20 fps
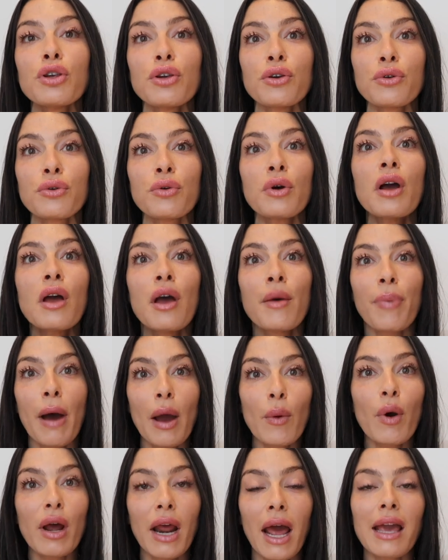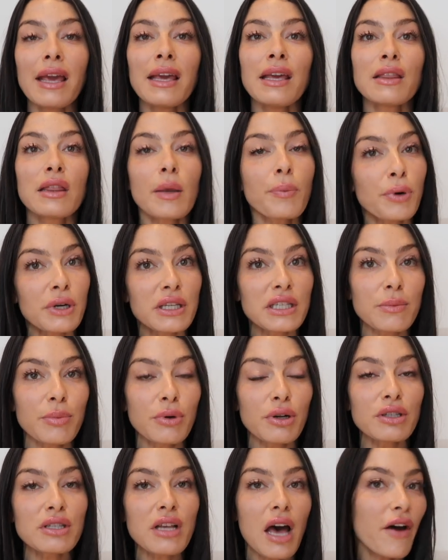you by what I eat the
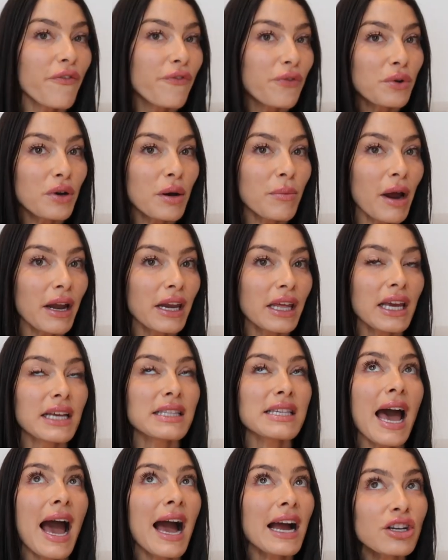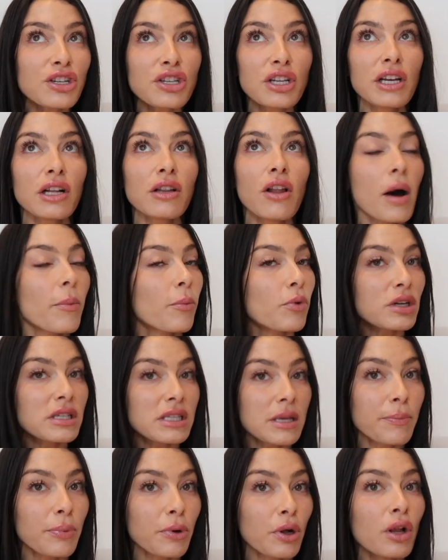principles of food combining. It's actually a lot more
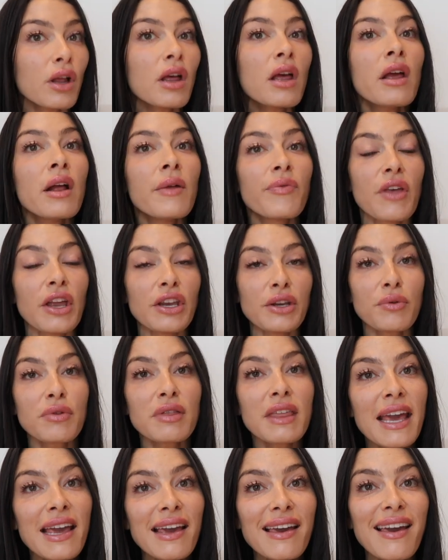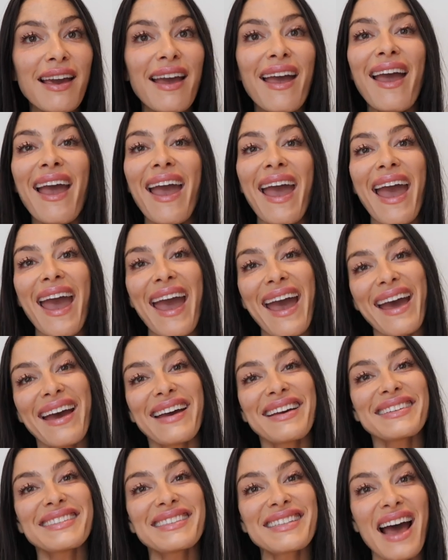simple than you think.
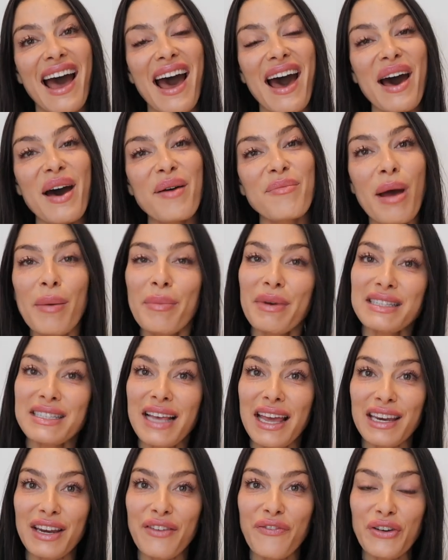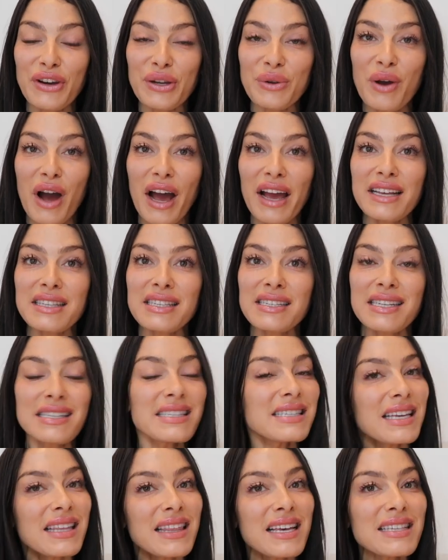And um, I'm excited for you guys to
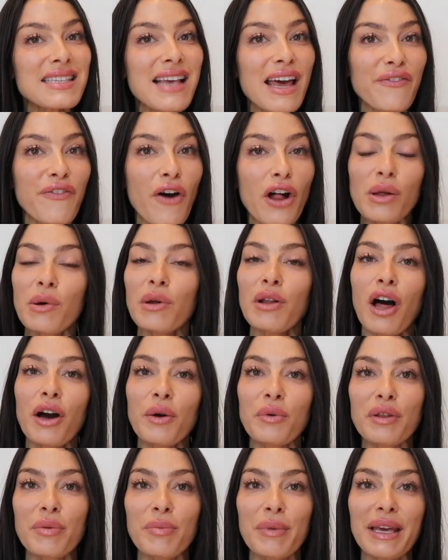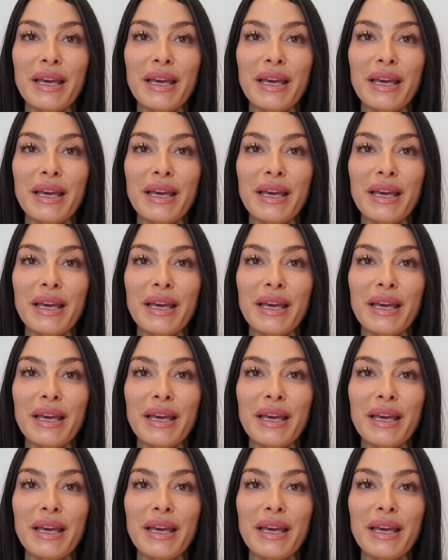see this and follow along with